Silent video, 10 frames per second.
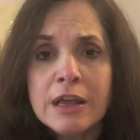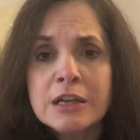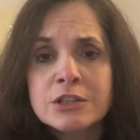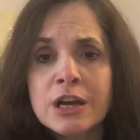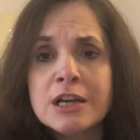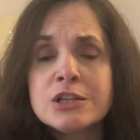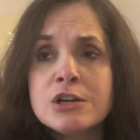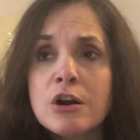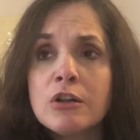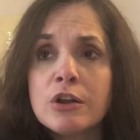changing
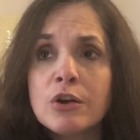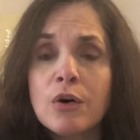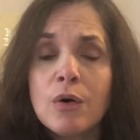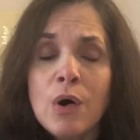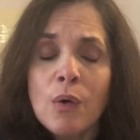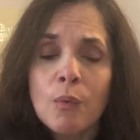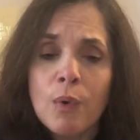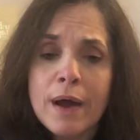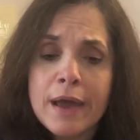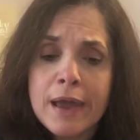our little
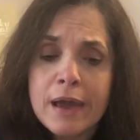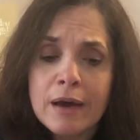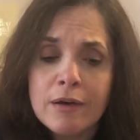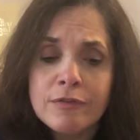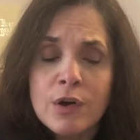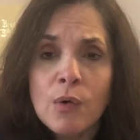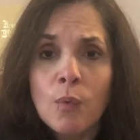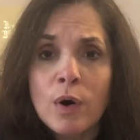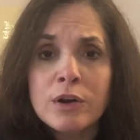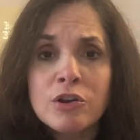way of
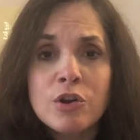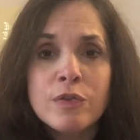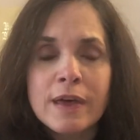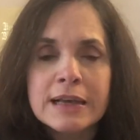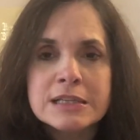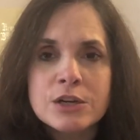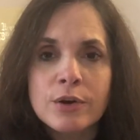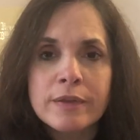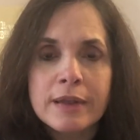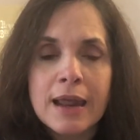wanting to do things
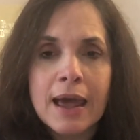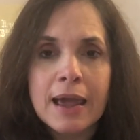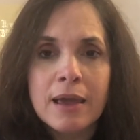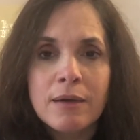during the day.